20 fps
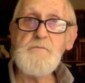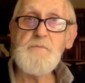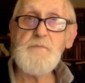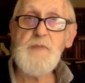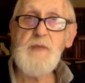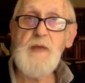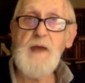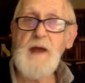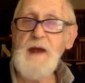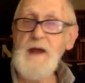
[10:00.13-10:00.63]

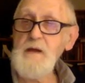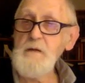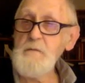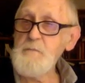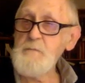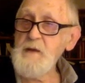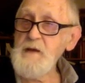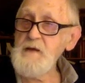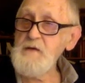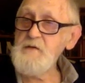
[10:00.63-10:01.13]
I
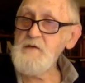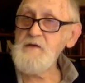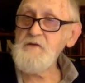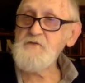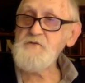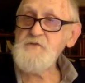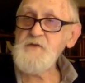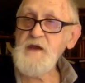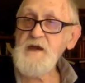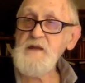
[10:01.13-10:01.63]
could be
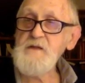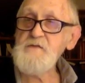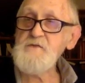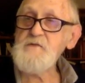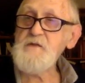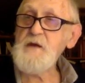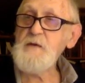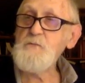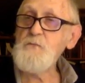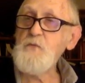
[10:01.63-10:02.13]
just sitting
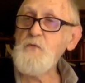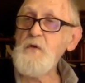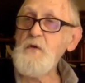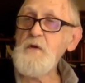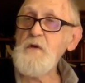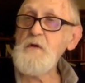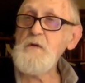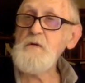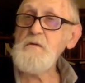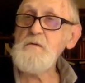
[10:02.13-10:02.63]
somewhere